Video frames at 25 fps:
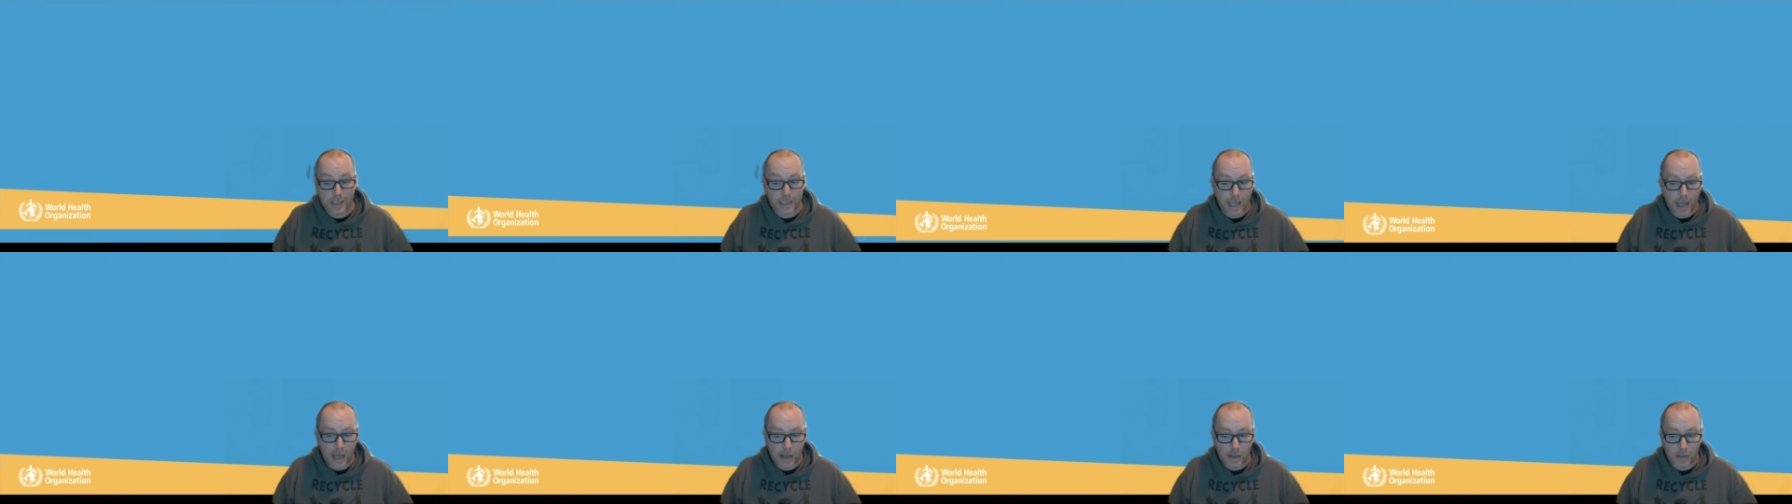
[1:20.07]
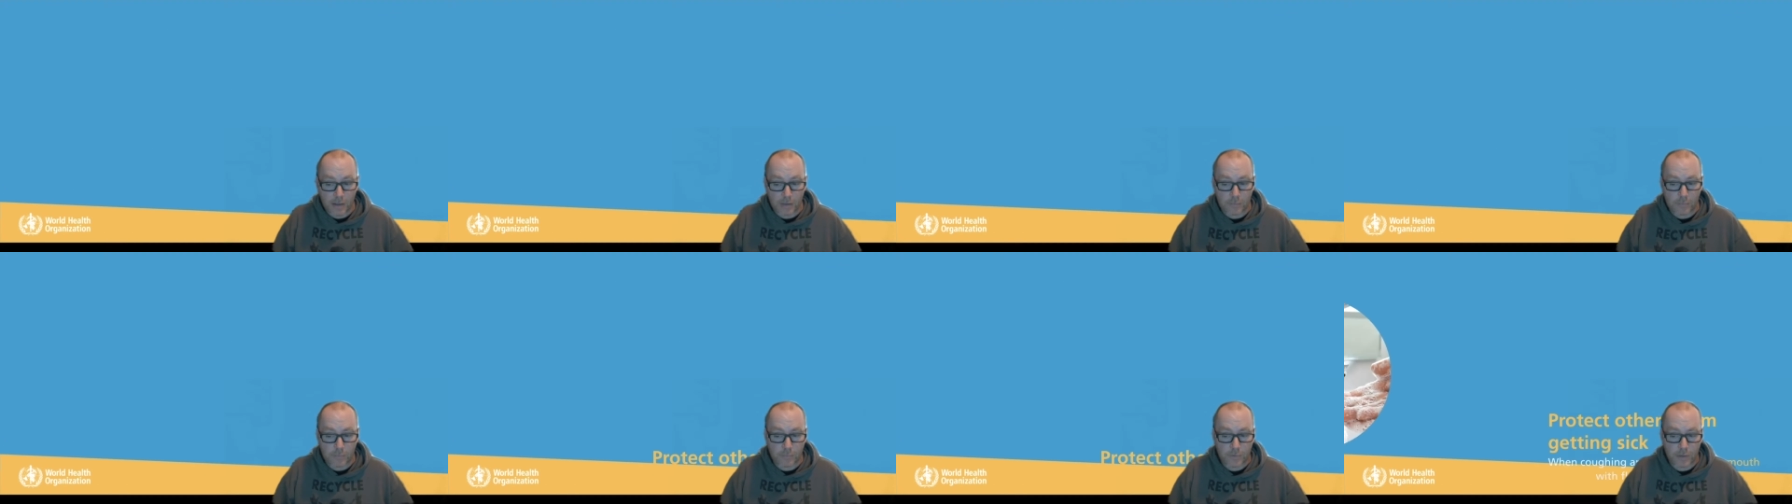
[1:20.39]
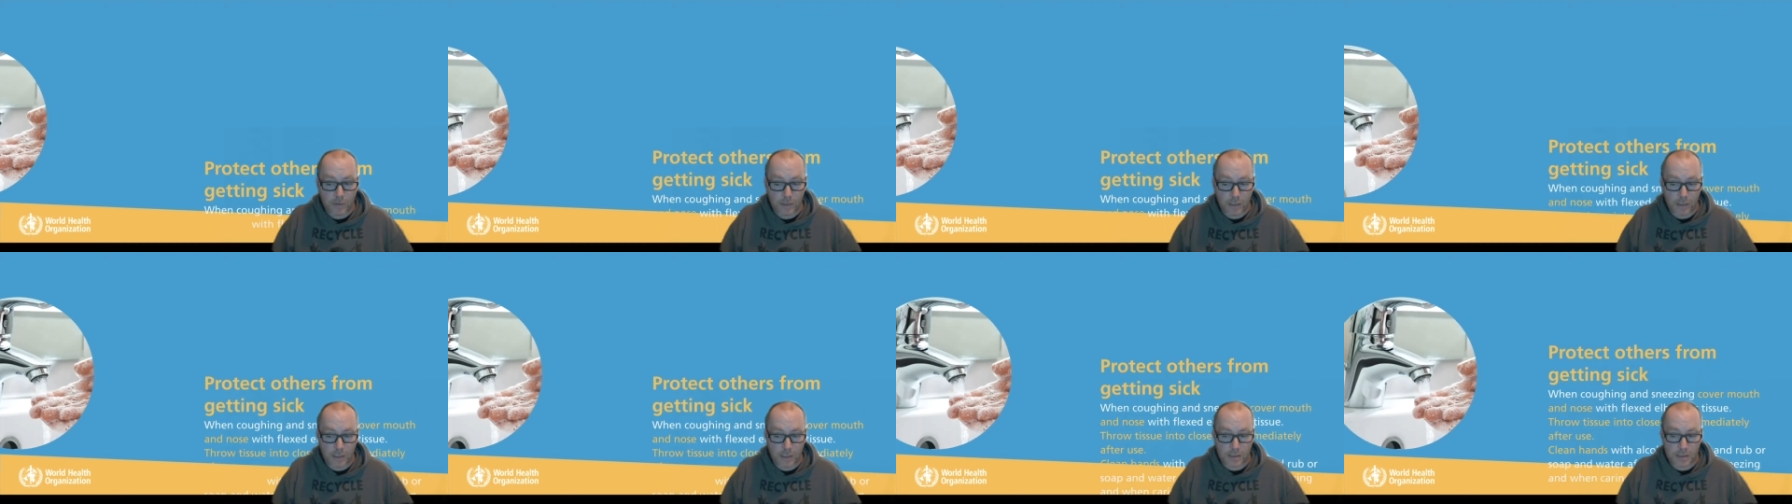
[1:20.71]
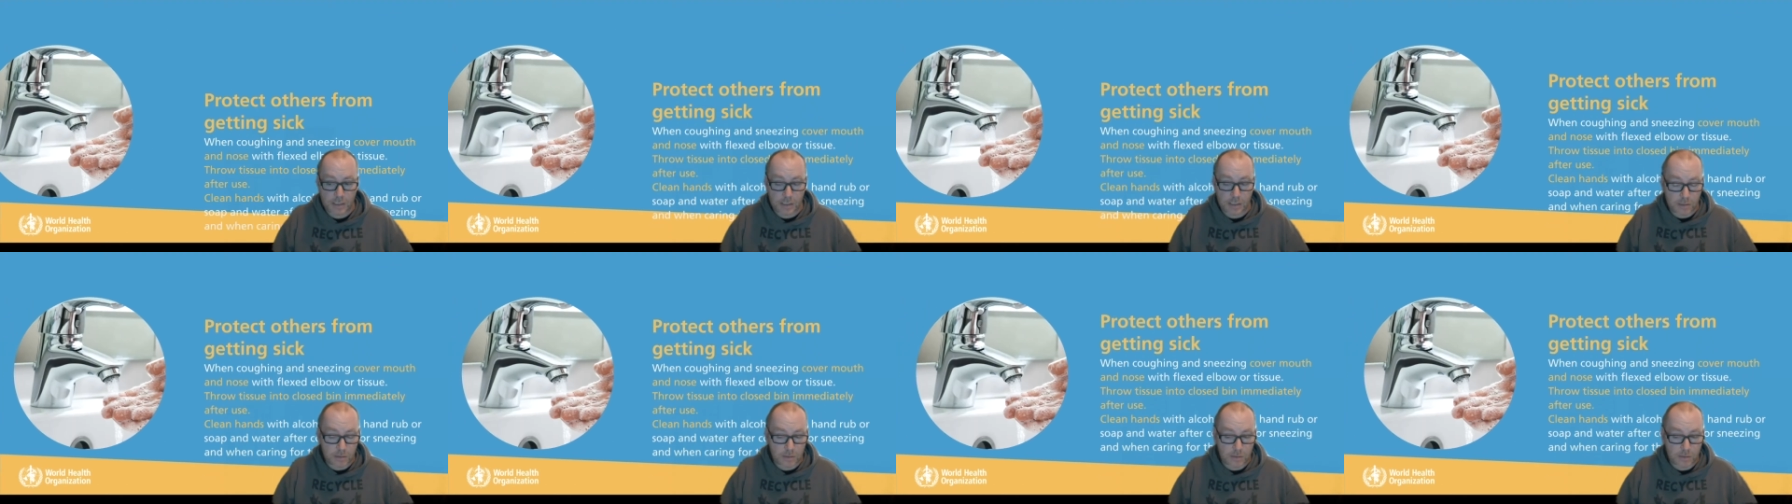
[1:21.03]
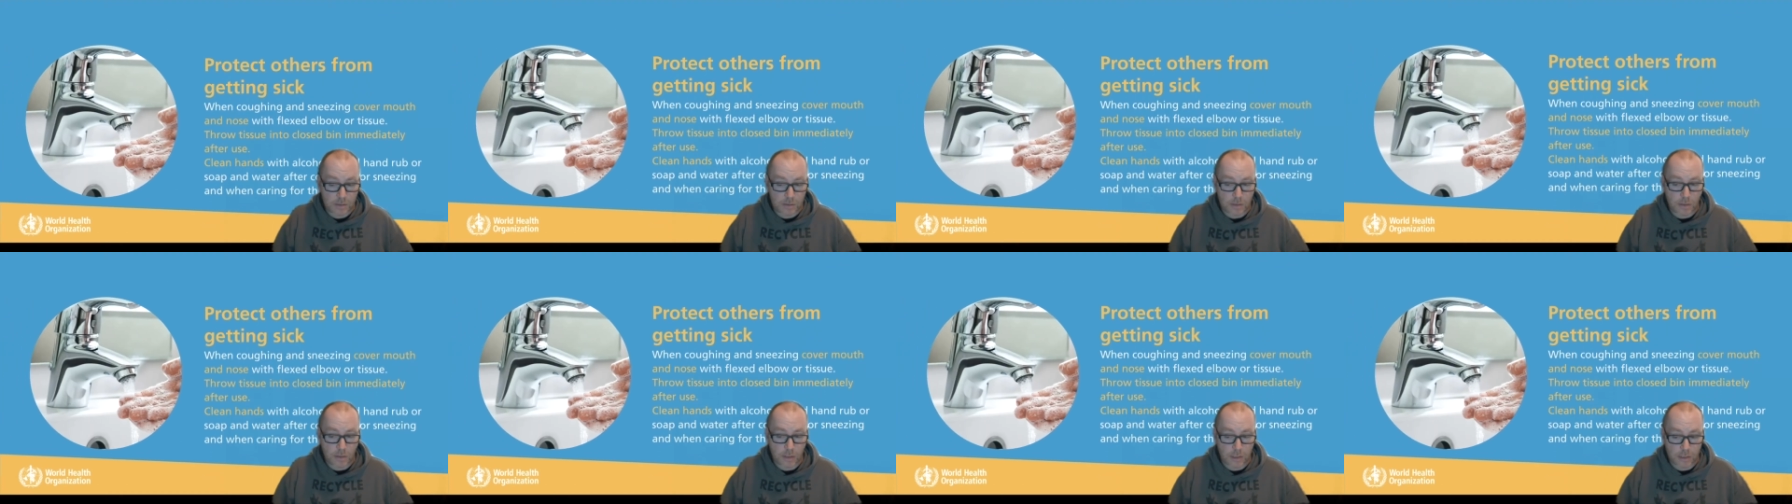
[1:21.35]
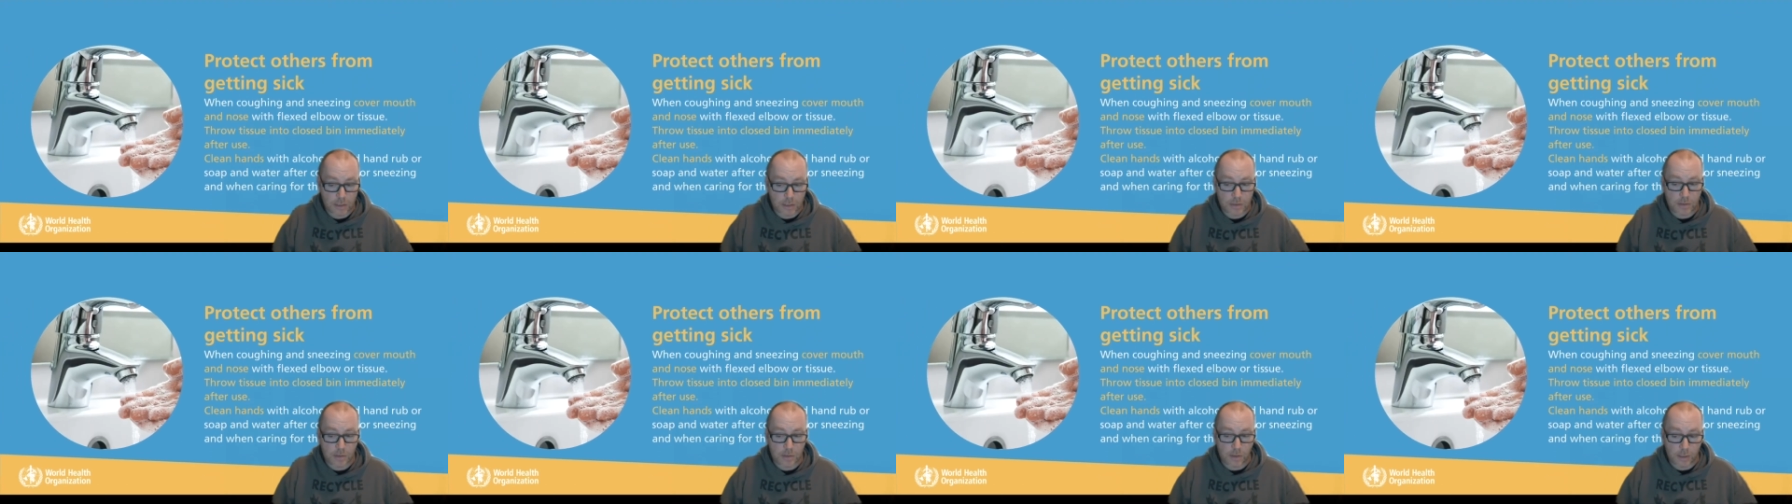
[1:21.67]
out of the digital
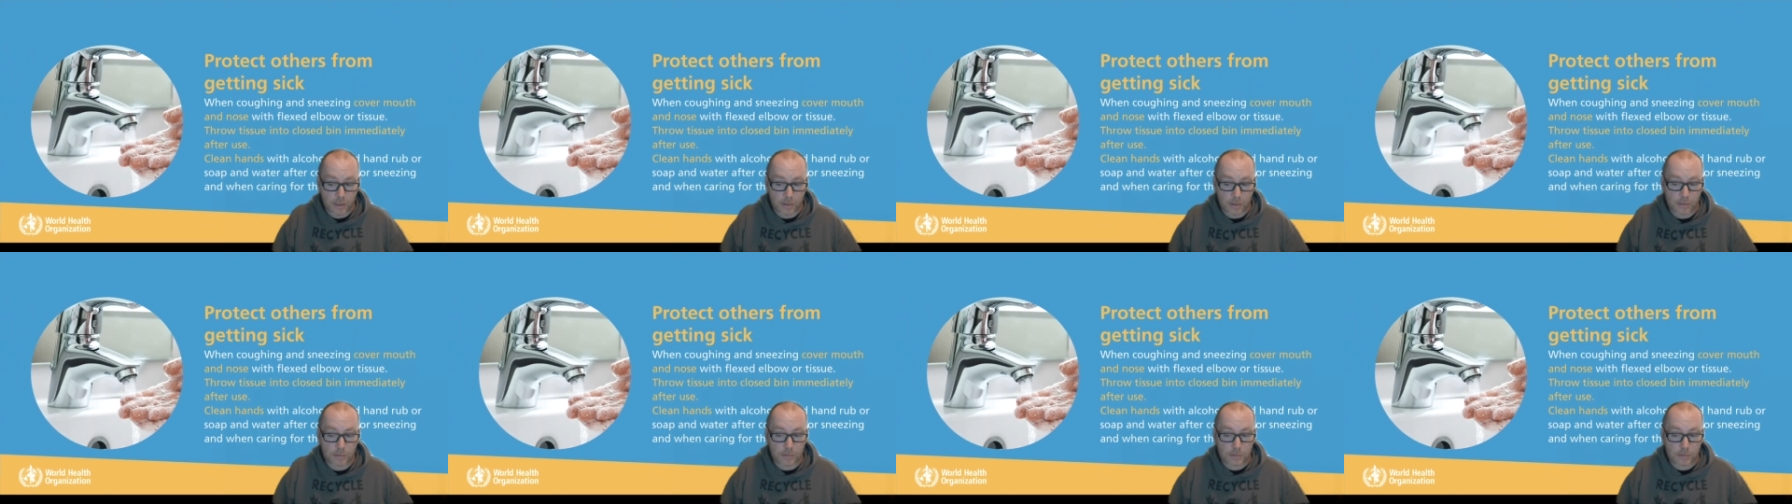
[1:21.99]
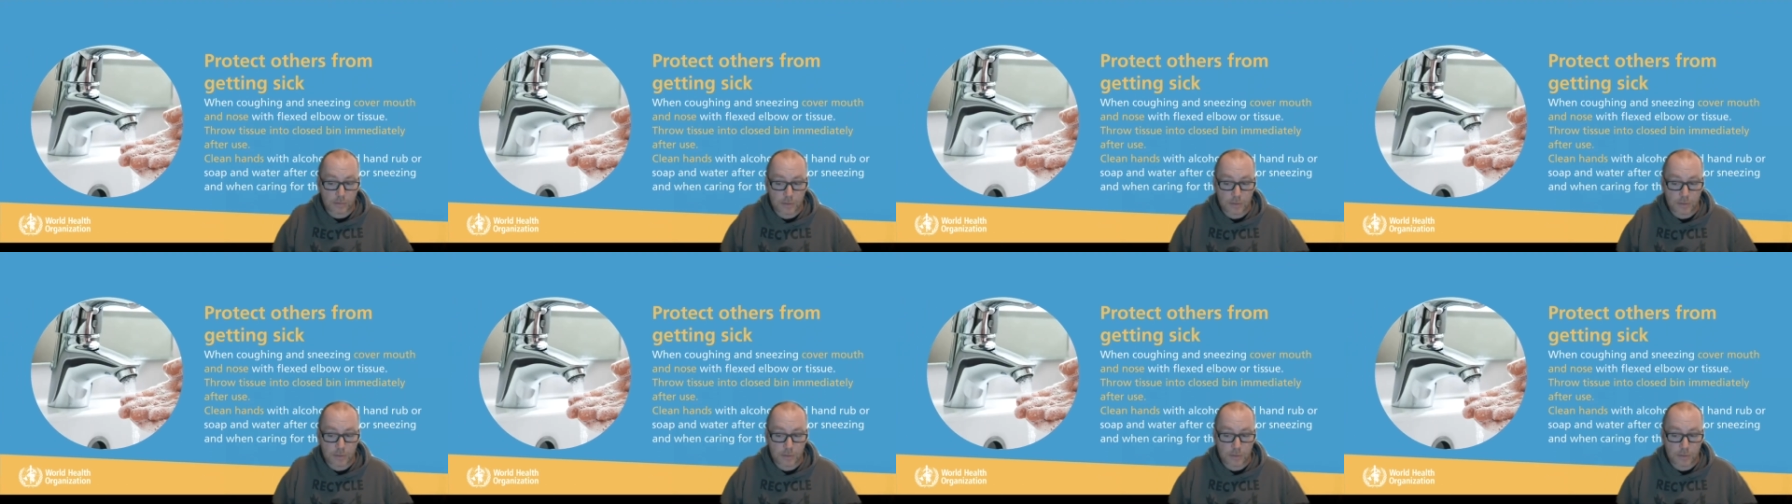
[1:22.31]
signage cycle.